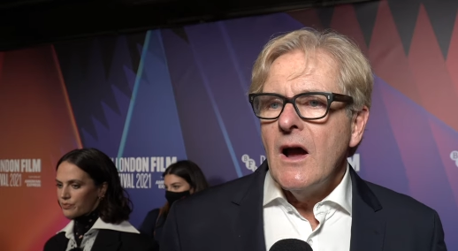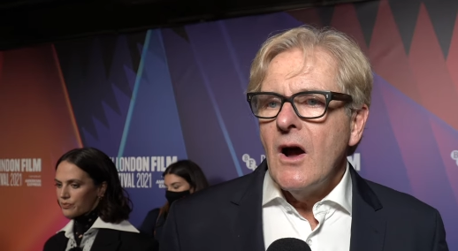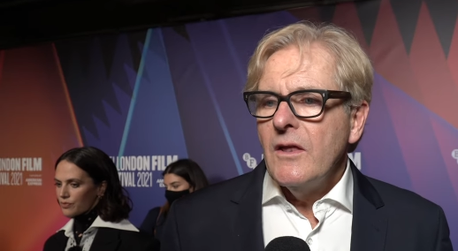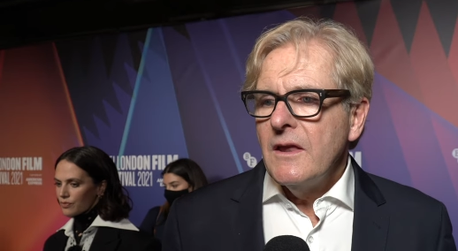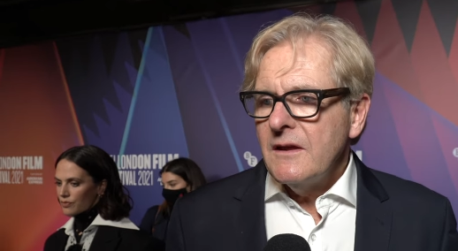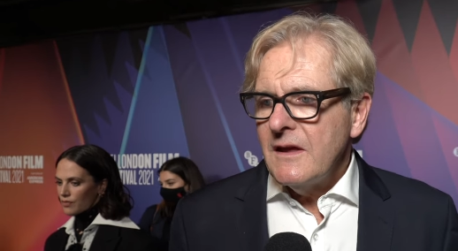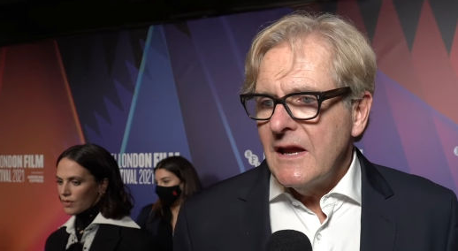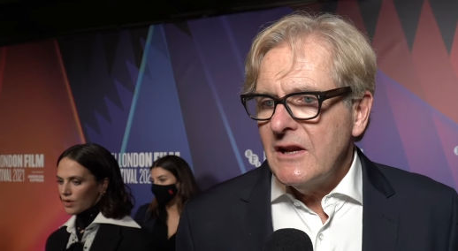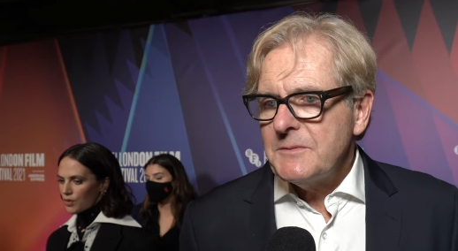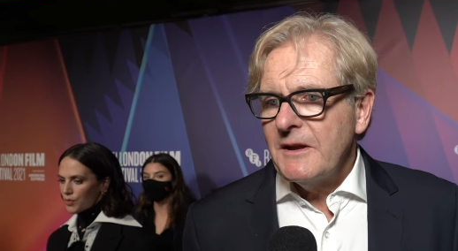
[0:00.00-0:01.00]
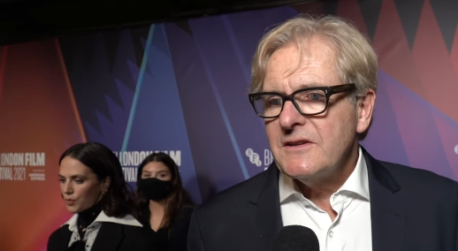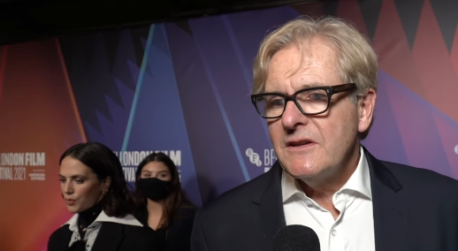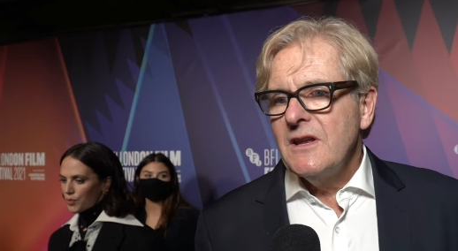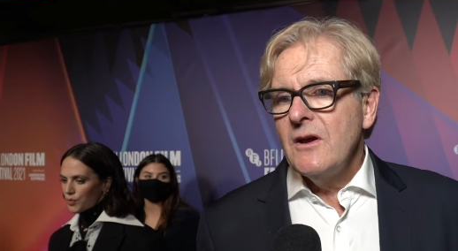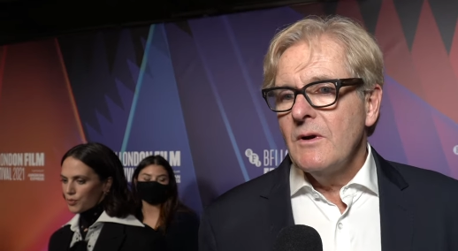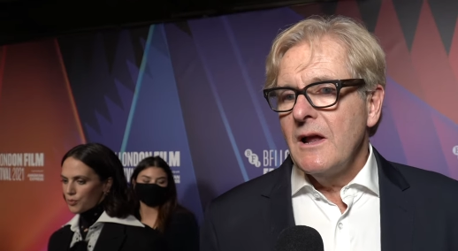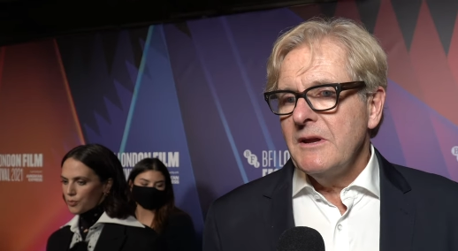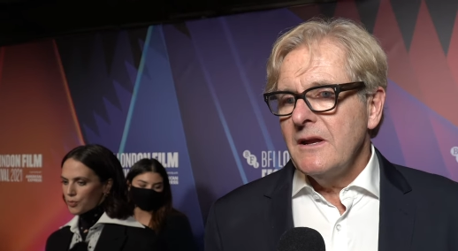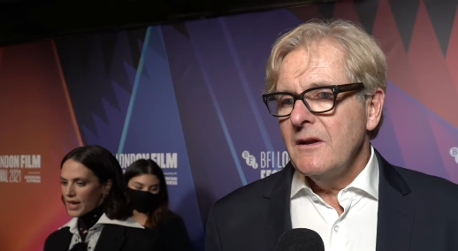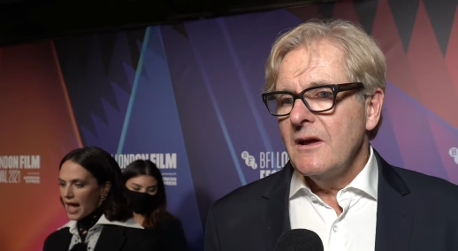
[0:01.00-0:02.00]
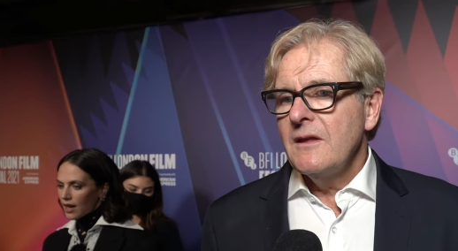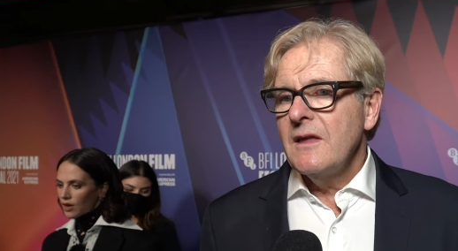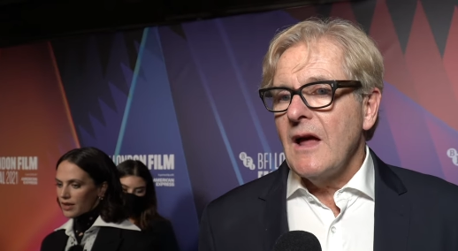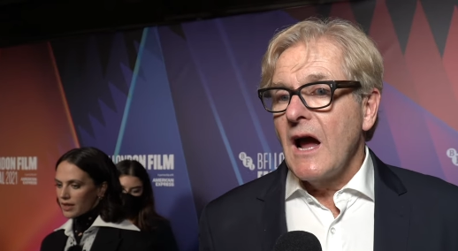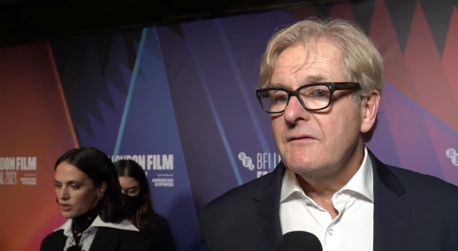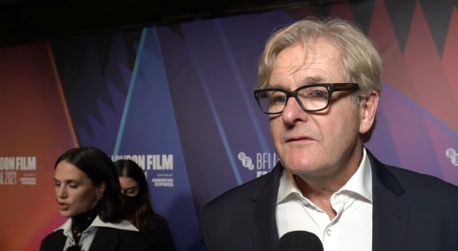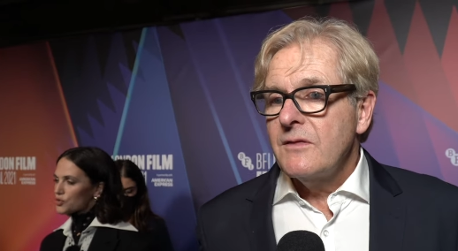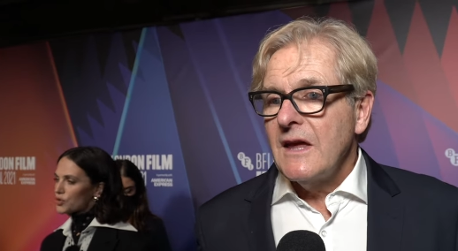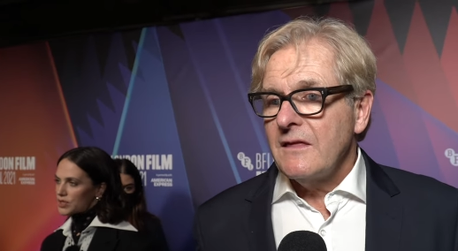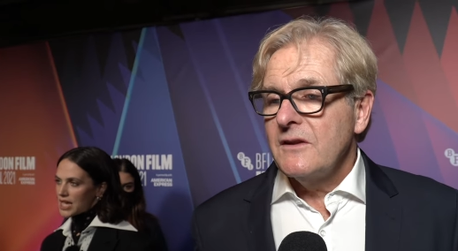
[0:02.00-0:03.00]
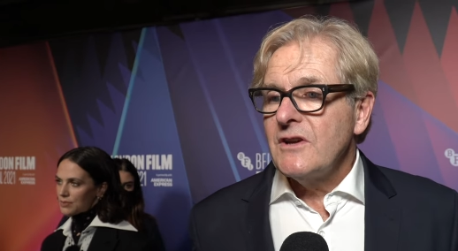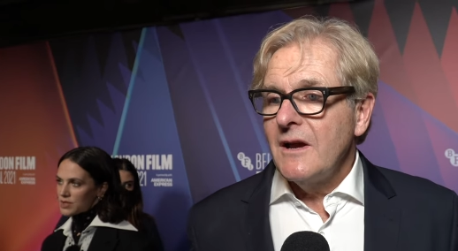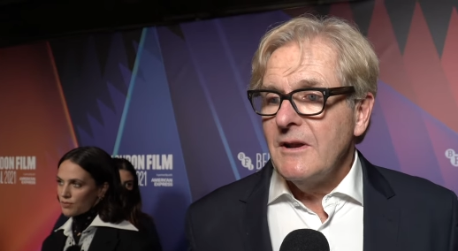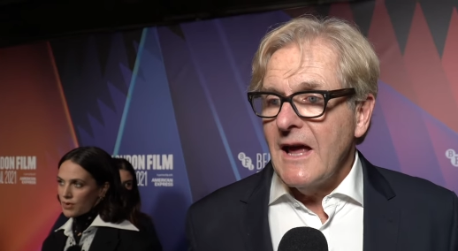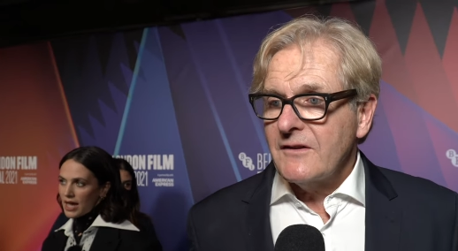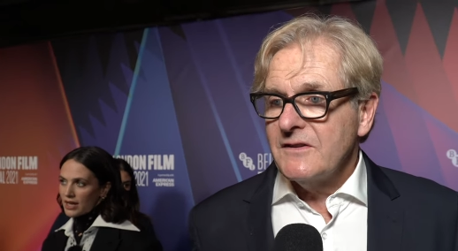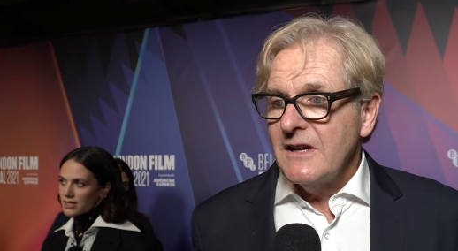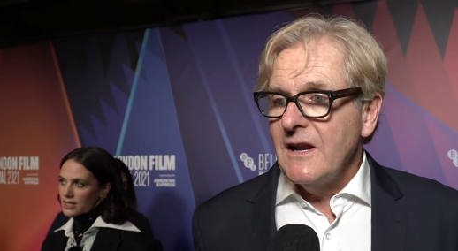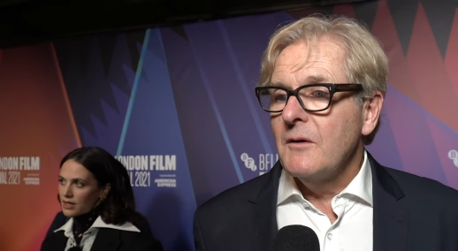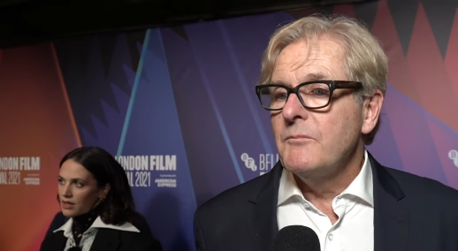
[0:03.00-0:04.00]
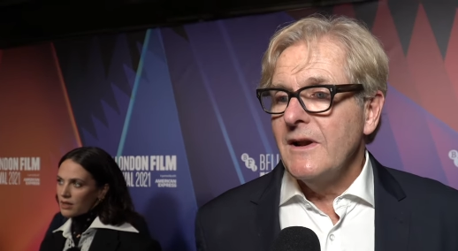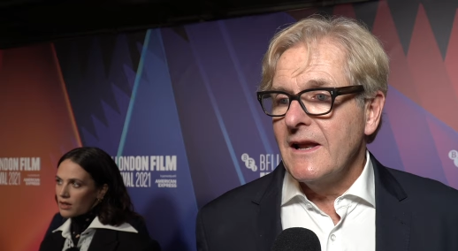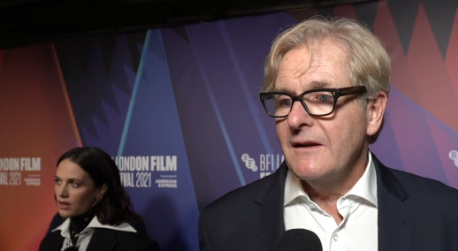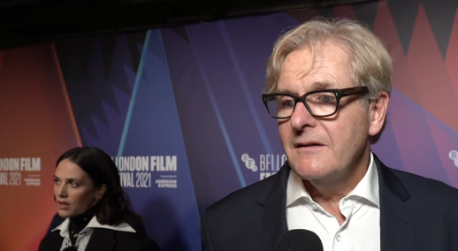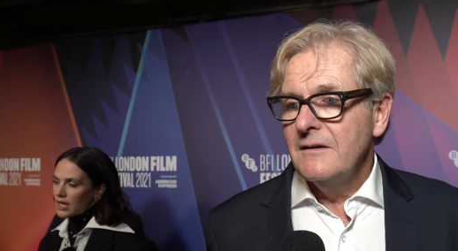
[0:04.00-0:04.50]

Speaker 1: on the English-speaking sense, no. I mean, uh, I think the German actors in it are brilliant.